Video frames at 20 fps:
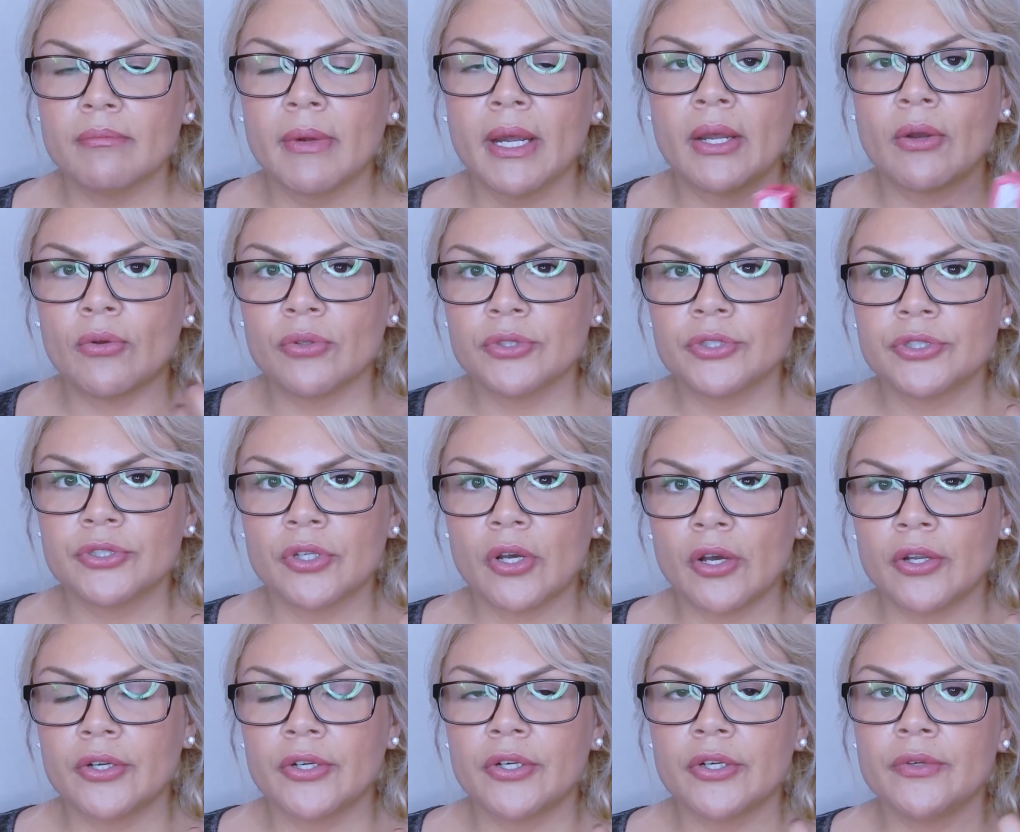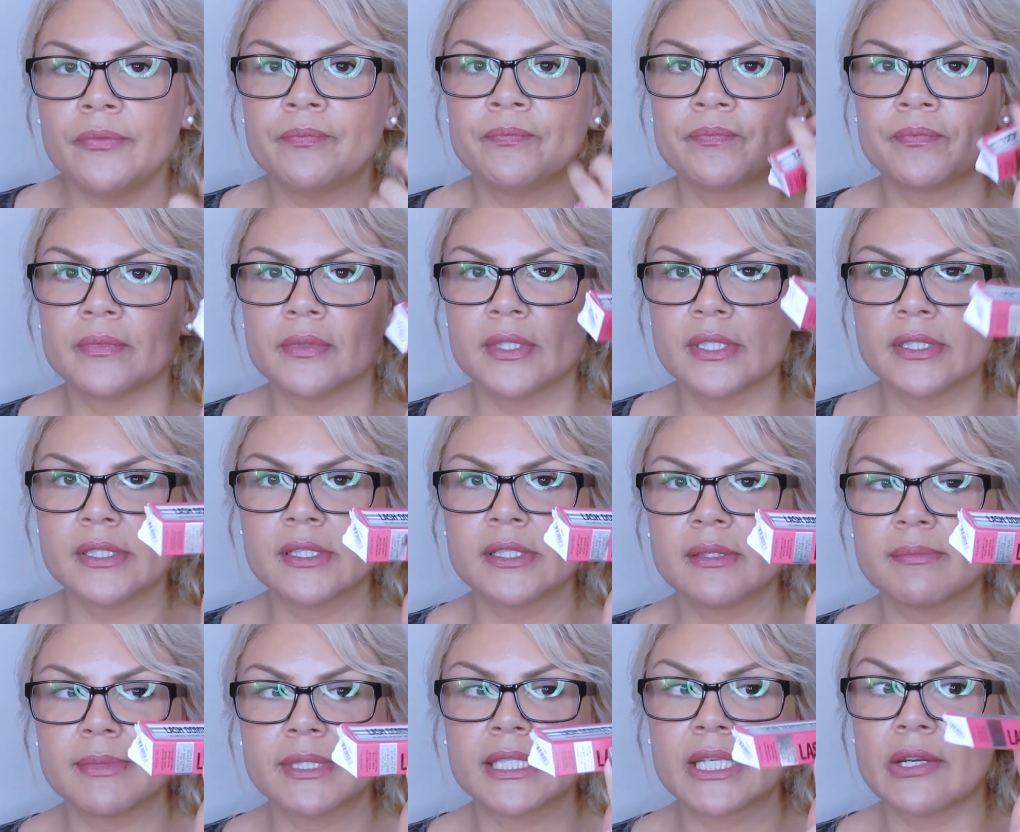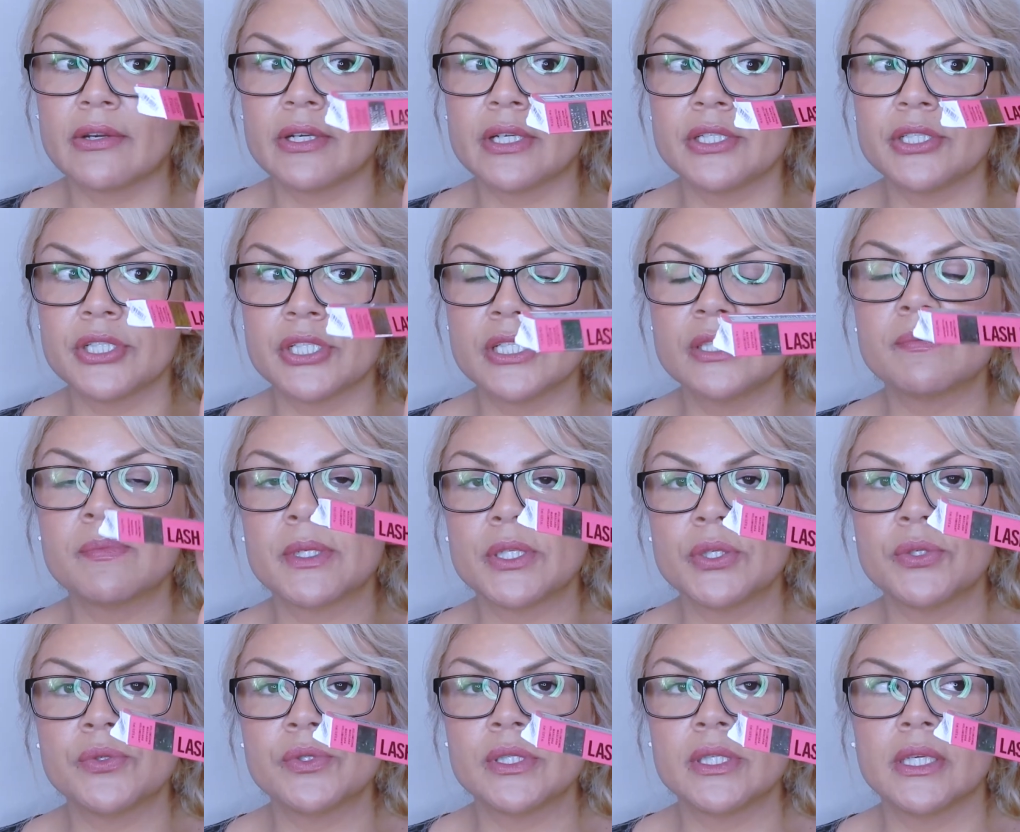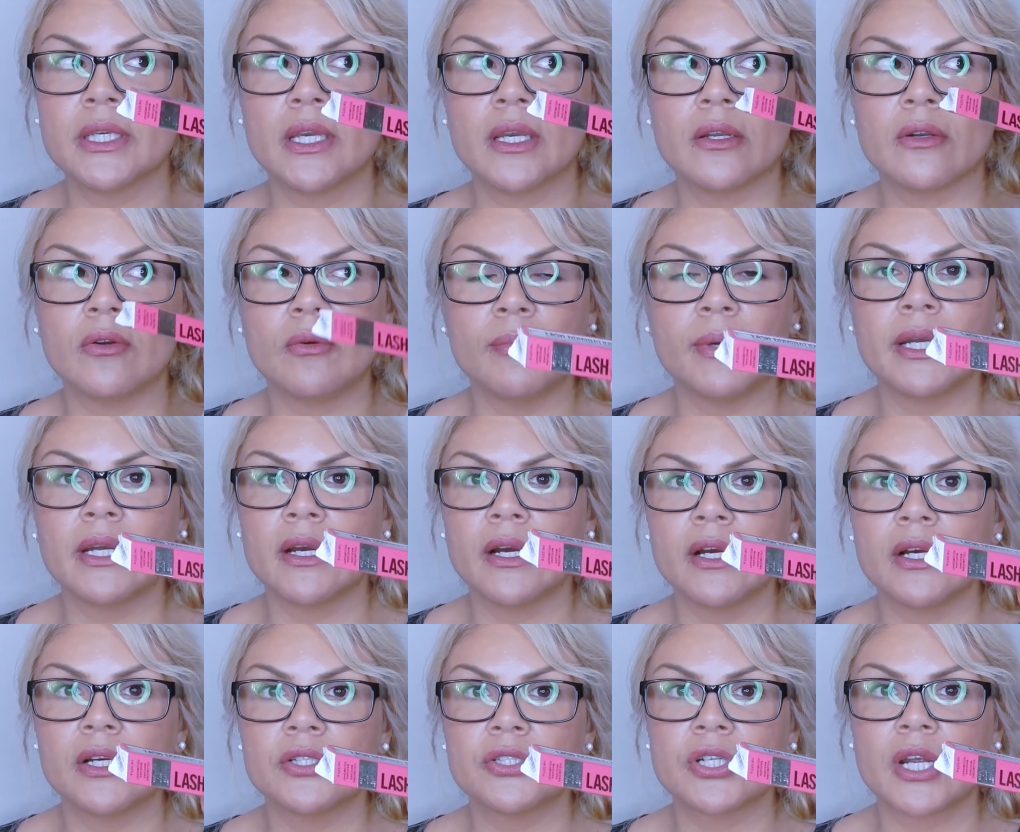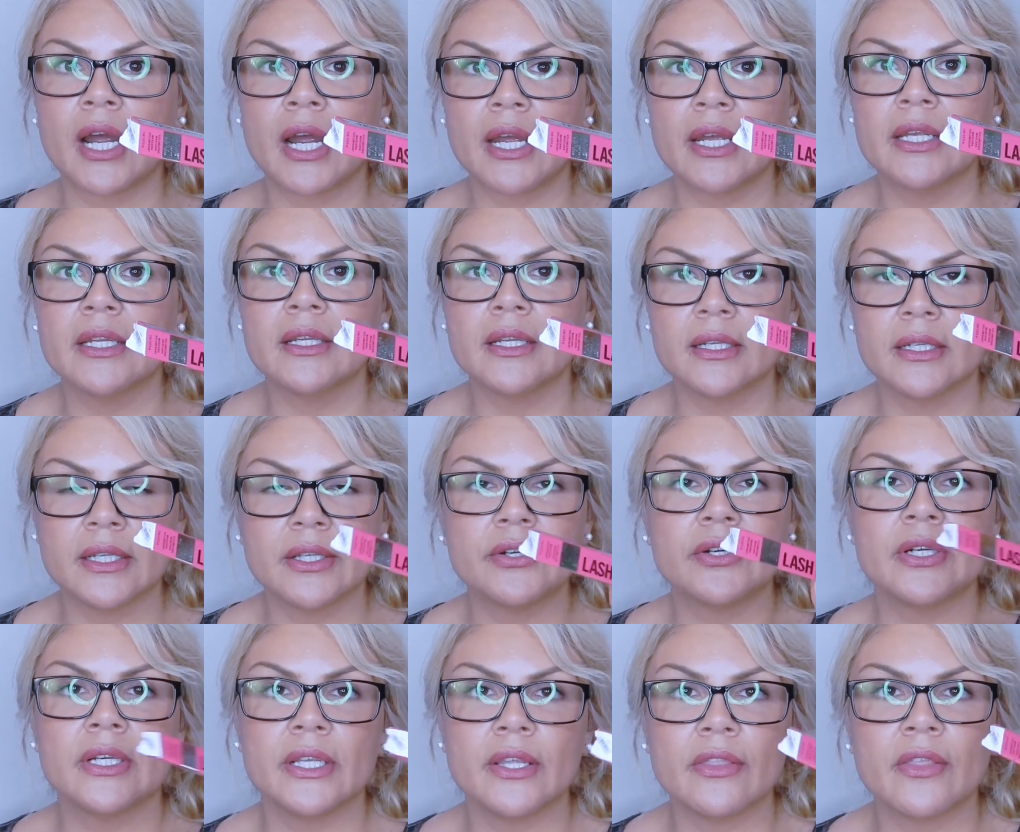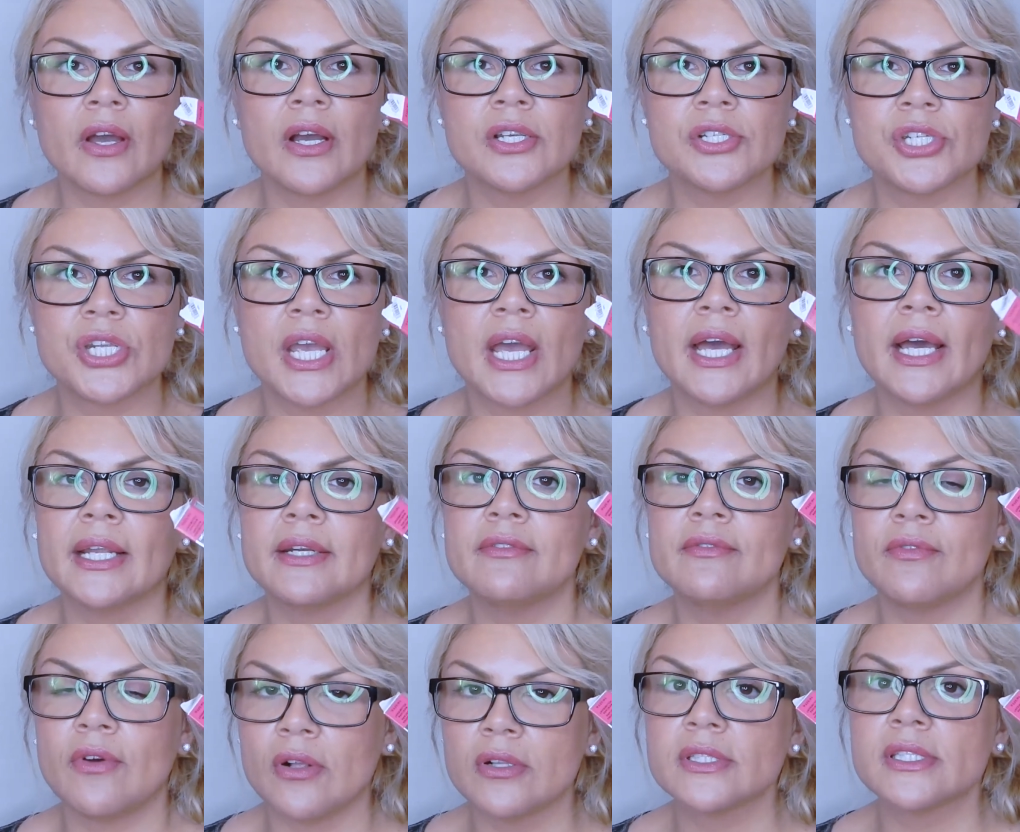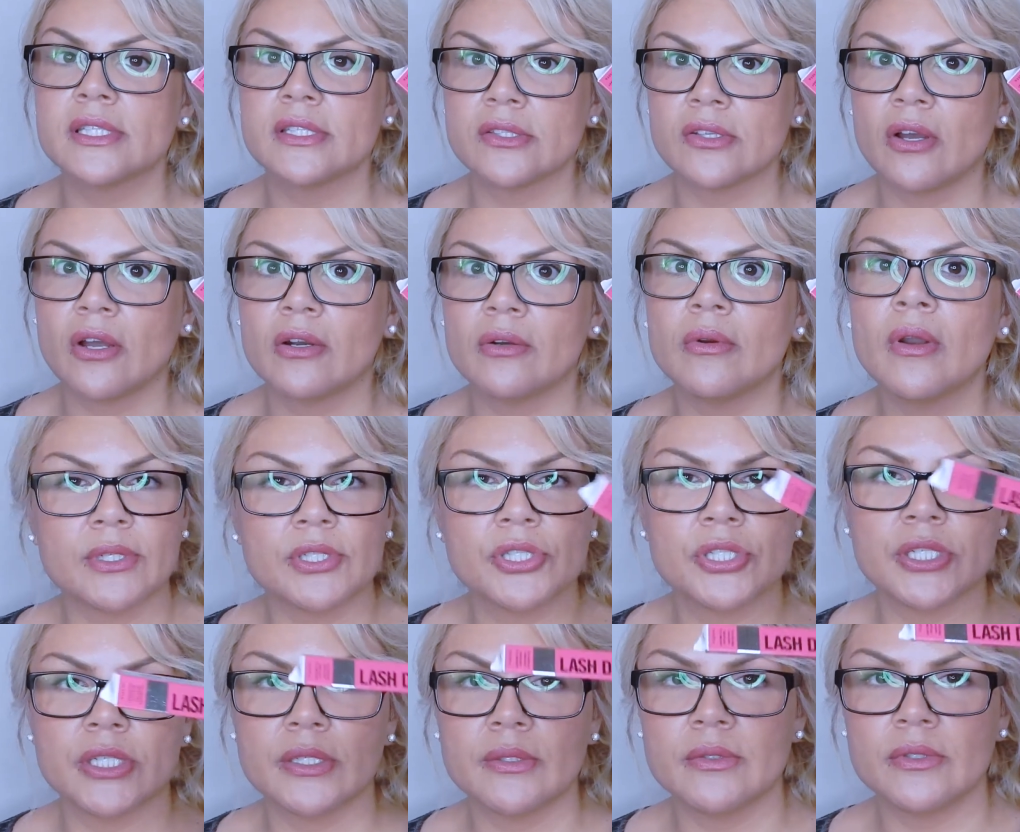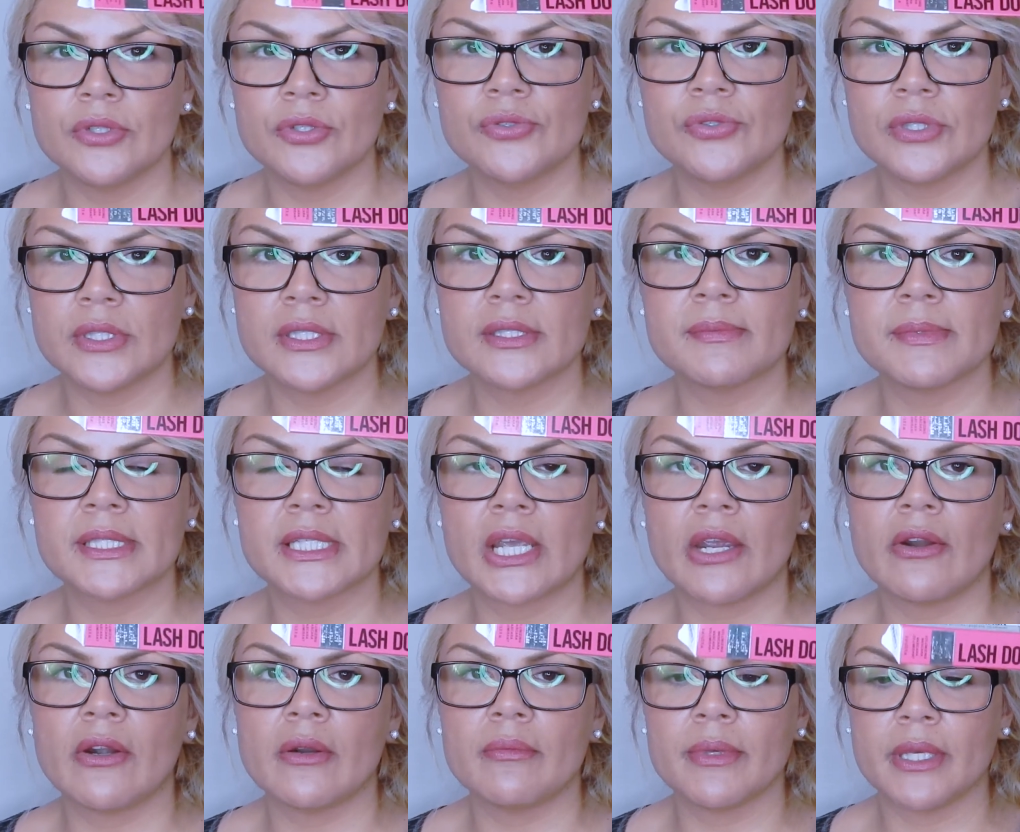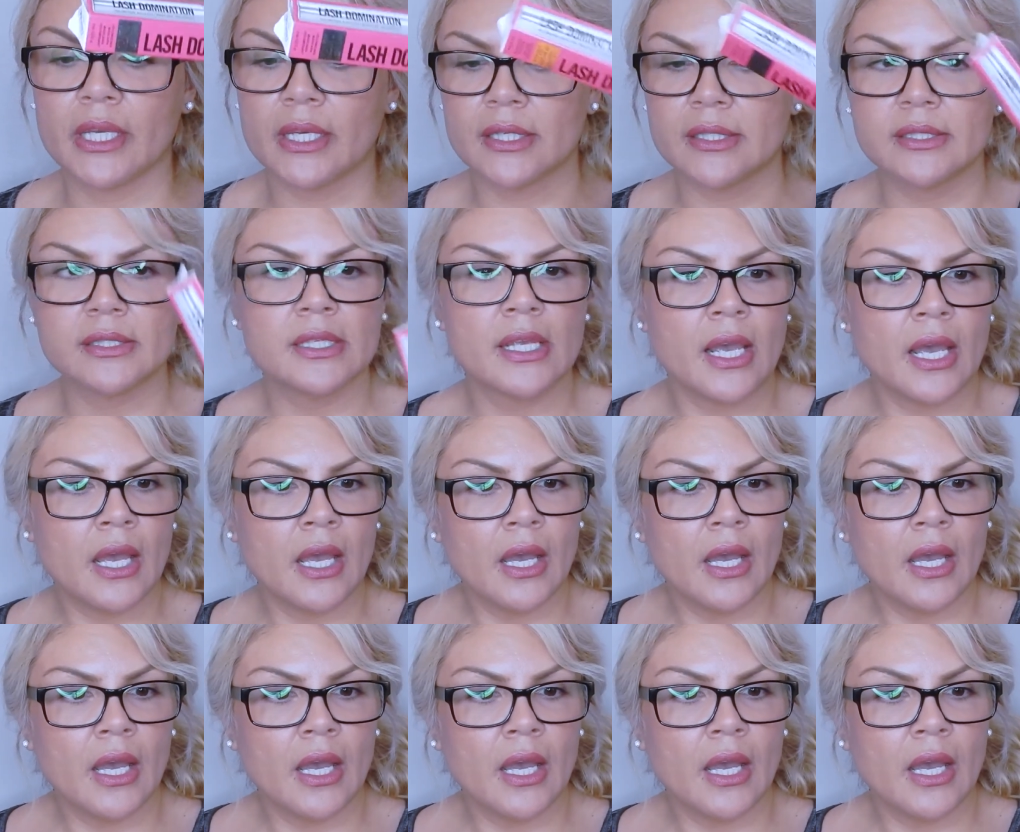My older daughter, This is the mascara she's been using, and oh my gosh, I literally thought she had falsies on when she used this mascara because